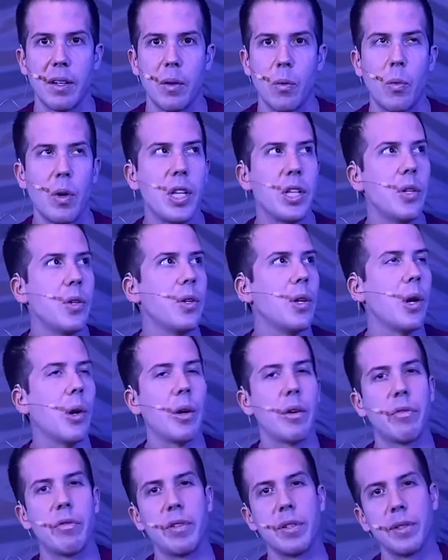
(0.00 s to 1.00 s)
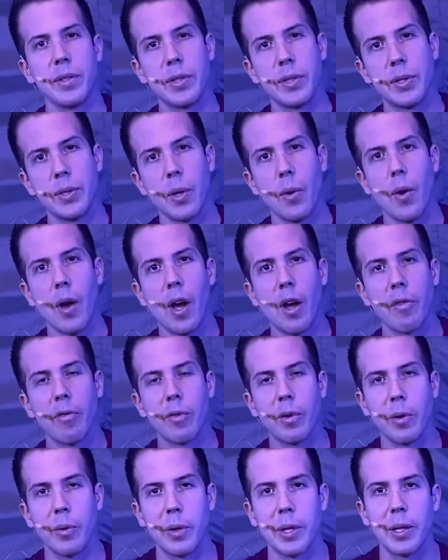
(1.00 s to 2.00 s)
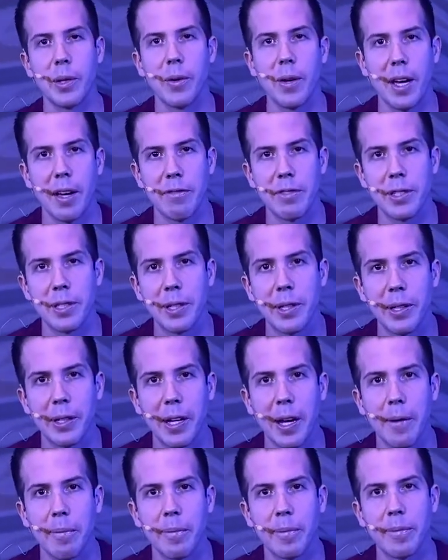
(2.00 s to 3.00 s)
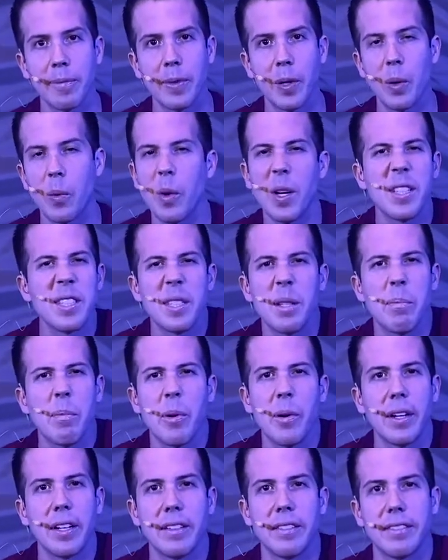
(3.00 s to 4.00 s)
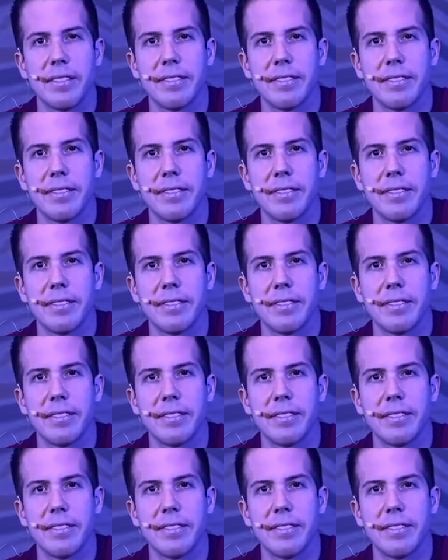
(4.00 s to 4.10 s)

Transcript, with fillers: when you know it feels so awful when you have to look up? What's the point?